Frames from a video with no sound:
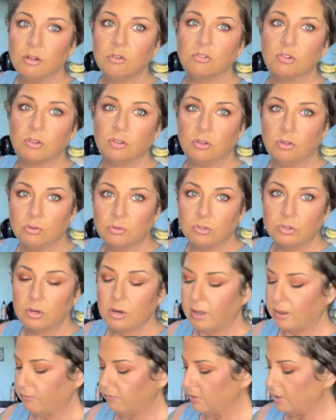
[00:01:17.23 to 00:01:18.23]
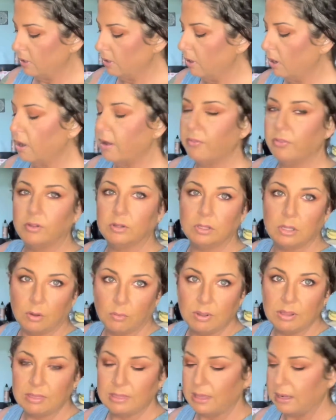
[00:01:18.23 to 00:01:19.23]
Just use your oven on the
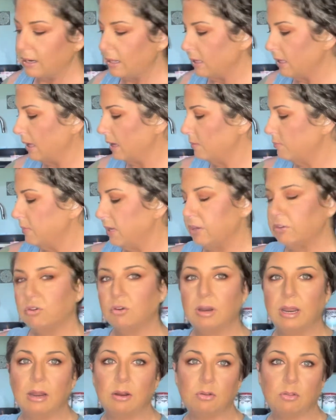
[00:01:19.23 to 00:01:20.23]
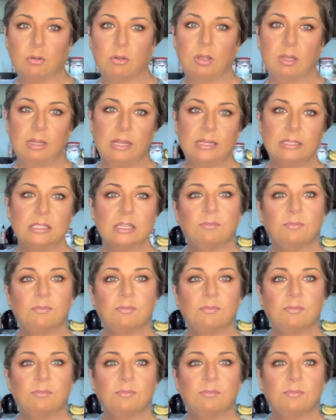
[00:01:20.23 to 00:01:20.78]
lowest setting and make sure air circulates.